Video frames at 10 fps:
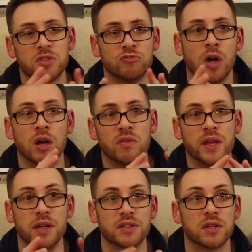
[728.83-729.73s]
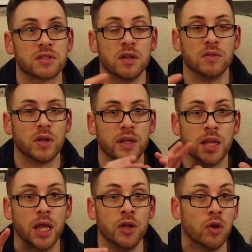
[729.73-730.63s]
rather than just kind of like
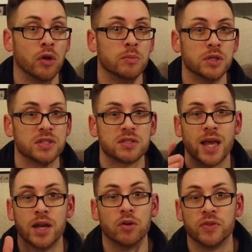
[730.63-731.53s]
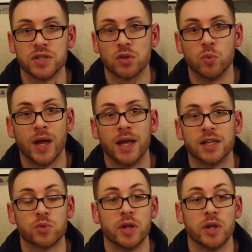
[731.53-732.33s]
the anonymous head office or warehouse,